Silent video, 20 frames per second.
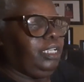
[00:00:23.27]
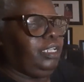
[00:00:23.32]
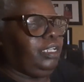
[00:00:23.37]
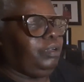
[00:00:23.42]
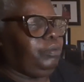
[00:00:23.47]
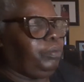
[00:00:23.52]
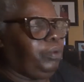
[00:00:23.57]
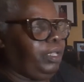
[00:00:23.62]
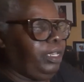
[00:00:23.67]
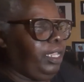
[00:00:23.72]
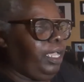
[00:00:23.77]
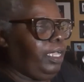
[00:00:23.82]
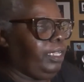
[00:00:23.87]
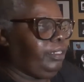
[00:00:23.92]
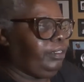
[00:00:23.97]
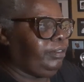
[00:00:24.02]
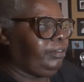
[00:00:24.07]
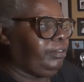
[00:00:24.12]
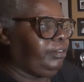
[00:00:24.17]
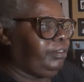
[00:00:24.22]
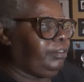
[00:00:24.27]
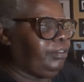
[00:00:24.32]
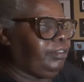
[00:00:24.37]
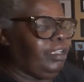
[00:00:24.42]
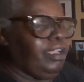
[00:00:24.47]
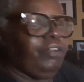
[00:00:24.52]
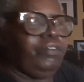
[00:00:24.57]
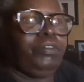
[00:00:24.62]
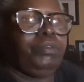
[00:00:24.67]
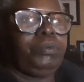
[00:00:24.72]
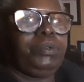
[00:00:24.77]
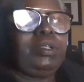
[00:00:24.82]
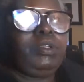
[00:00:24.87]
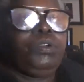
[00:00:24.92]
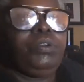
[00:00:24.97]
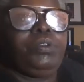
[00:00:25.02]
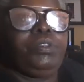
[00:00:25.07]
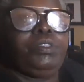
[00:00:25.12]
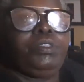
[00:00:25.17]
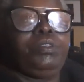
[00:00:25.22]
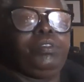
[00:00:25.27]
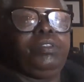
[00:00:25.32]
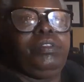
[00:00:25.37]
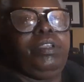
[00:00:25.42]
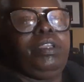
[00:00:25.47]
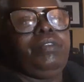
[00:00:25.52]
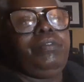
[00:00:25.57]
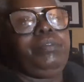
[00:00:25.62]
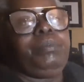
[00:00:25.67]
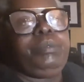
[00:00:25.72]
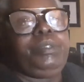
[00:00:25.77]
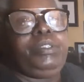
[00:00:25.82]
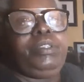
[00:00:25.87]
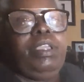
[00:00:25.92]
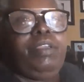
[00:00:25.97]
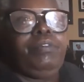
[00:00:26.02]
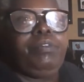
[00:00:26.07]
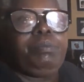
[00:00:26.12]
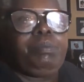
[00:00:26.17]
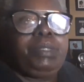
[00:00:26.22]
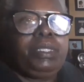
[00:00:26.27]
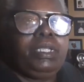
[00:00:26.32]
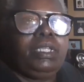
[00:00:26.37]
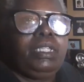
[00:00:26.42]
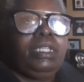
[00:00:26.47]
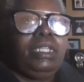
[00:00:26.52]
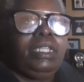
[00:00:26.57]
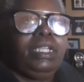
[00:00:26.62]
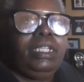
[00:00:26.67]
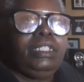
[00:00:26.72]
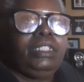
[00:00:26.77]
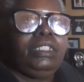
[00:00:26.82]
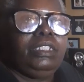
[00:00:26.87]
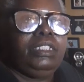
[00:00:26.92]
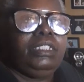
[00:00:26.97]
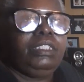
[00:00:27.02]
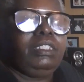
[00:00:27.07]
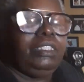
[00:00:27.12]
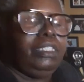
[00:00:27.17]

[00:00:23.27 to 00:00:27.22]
What I discovered when going through, when you have a big collection,